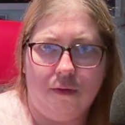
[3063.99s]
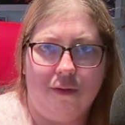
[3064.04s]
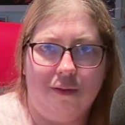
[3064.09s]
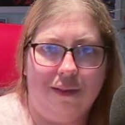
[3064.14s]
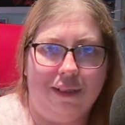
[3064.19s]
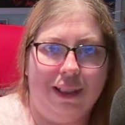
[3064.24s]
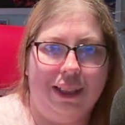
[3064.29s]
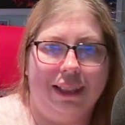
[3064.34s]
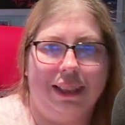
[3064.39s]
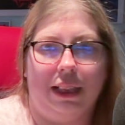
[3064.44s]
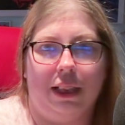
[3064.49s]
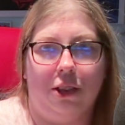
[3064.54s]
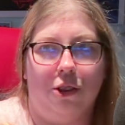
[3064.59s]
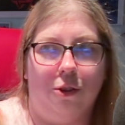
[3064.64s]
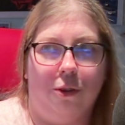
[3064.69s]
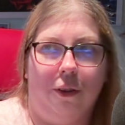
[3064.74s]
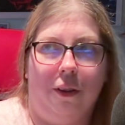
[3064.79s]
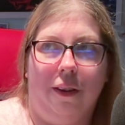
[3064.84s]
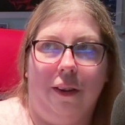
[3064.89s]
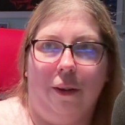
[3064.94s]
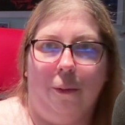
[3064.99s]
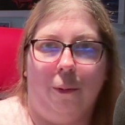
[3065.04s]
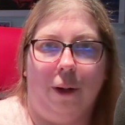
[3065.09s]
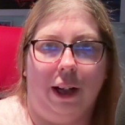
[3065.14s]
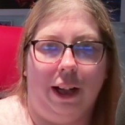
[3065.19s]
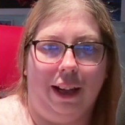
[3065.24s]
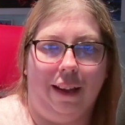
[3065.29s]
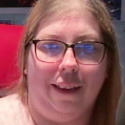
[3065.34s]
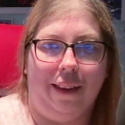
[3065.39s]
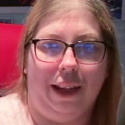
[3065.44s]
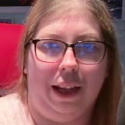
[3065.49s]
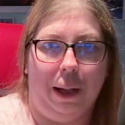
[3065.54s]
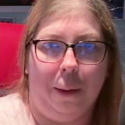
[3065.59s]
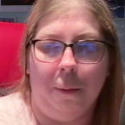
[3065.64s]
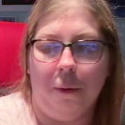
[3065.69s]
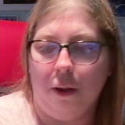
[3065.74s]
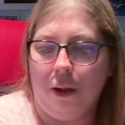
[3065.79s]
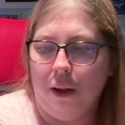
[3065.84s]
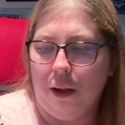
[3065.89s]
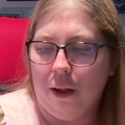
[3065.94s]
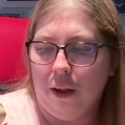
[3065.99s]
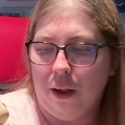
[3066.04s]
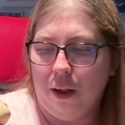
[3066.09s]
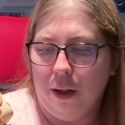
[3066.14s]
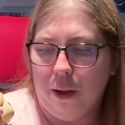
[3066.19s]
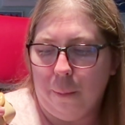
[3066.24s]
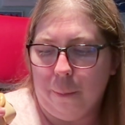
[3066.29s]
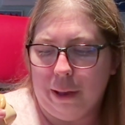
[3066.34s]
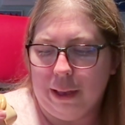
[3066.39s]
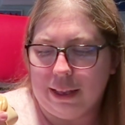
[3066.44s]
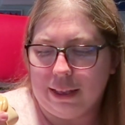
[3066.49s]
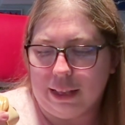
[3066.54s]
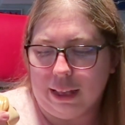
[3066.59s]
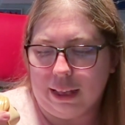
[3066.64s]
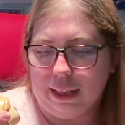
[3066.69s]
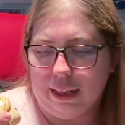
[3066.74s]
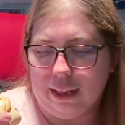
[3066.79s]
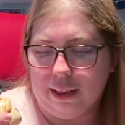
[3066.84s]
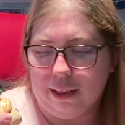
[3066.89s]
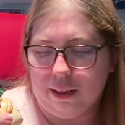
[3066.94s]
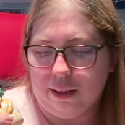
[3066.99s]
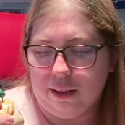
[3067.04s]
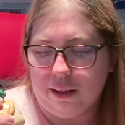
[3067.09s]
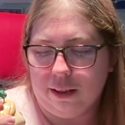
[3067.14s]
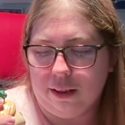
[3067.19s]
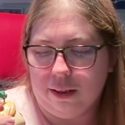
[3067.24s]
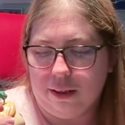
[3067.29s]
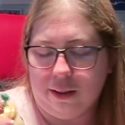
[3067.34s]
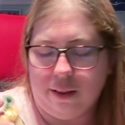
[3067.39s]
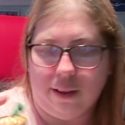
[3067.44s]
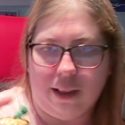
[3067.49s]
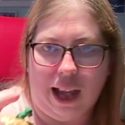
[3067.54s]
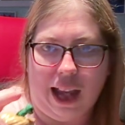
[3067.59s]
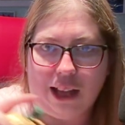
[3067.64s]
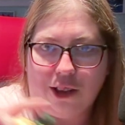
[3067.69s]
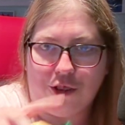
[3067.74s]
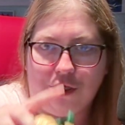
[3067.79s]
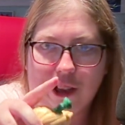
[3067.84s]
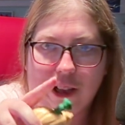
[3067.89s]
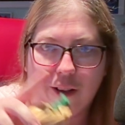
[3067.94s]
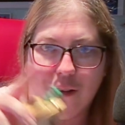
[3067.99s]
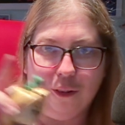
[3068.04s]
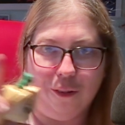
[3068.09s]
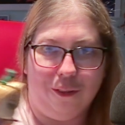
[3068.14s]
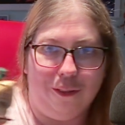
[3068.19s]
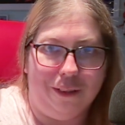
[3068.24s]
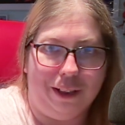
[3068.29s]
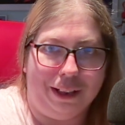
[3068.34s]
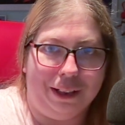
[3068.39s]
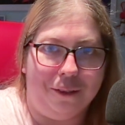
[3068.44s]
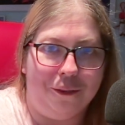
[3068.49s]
because that's sort of the running theme. But it's like an etched out like